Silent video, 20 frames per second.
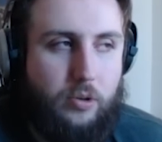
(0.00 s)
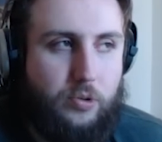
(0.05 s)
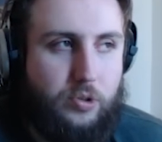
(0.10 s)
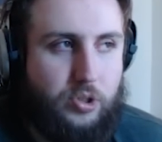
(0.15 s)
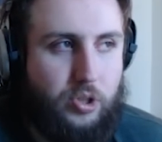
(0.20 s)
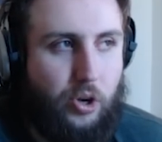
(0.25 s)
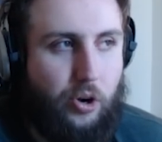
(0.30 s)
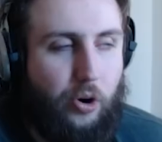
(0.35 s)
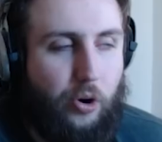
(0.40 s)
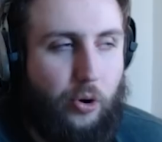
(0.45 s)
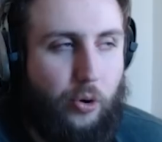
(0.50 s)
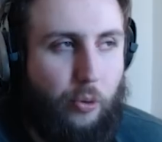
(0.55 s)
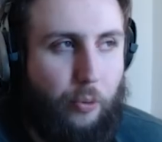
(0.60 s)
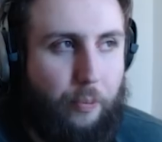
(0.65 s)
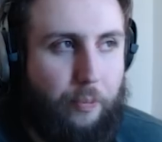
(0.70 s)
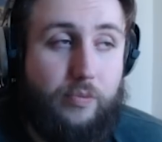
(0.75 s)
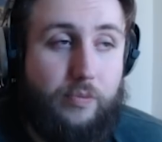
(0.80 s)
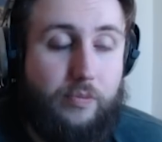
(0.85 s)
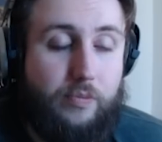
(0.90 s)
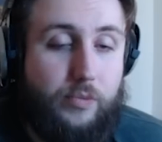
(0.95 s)
So
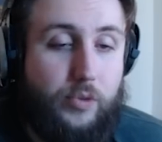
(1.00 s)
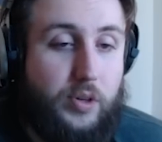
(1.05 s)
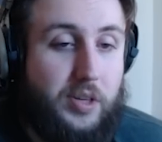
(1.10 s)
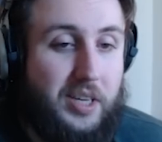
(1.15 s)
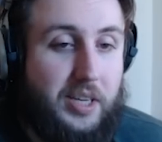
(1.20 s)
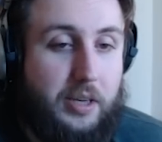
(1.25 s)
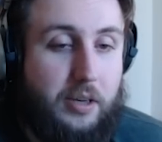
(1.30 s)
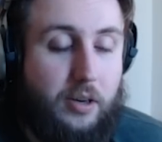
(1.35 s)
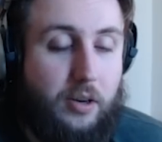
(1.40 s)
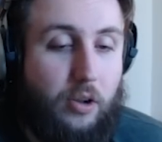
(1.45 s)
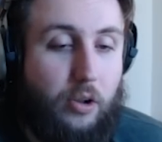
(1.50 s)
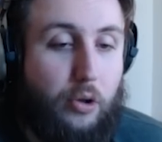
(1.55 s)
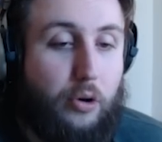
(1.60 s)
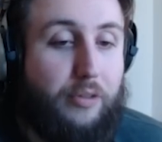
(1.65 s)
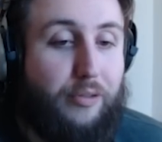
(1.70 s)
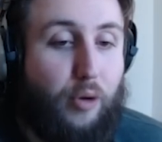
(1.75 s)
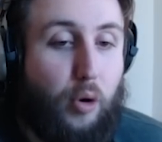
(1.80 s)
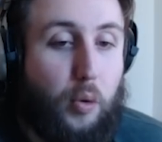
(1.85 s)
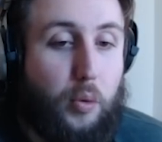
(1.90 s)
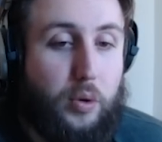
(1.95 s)
you can look
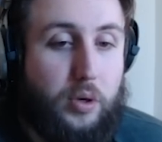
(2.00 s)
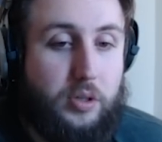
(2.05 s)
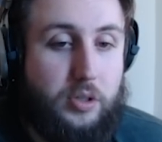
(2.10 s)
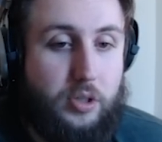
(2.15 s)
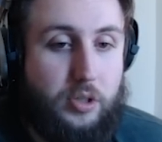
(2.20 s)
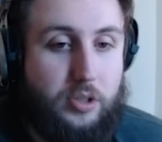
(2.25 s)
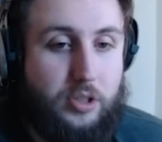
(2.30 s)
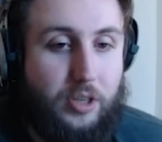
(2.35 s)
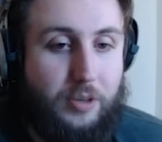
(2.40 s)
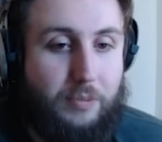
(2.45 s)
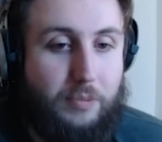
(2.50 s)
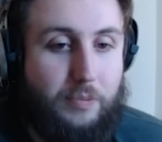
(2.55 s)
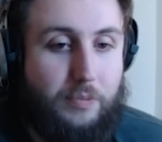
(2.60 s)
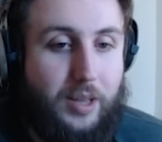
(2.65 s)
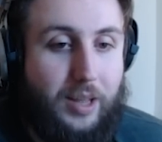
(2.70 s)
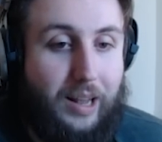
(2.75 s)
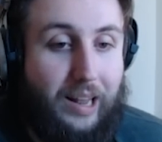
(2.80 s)
forward to some